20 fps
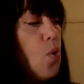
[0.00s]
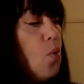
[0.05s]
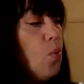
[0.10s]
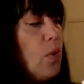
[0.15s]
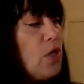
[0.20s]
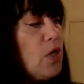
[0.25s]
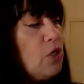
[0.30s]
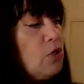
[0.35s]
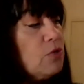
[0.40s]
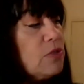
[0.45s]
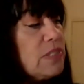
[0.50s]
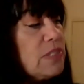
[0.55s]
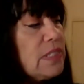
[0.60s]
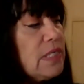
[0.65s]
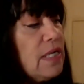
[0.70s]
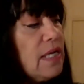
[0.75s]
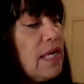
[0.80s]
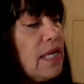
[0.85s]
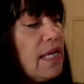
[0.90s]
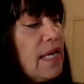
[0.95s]
when you
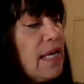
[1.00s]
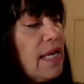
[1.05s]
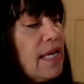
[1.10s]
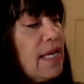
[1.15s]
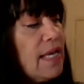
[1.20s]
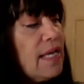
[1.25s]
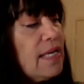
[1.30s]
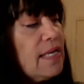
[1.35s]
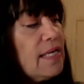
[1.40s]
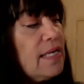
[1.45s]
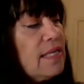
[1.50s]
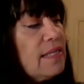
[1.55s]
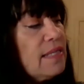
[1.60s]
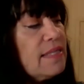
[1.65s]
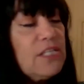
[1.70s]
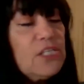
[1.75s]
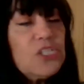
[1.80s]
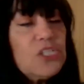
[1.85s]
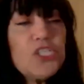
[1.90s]
see anything